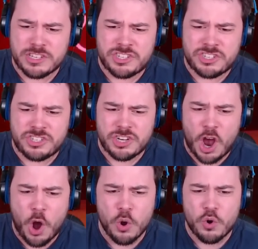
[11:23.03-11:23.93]

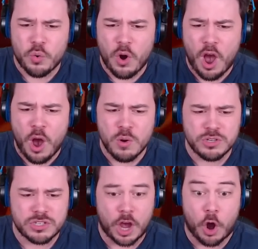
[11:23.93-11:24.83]
so
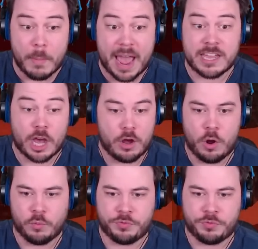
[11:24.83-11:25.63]
gross. Oh my god. Oh,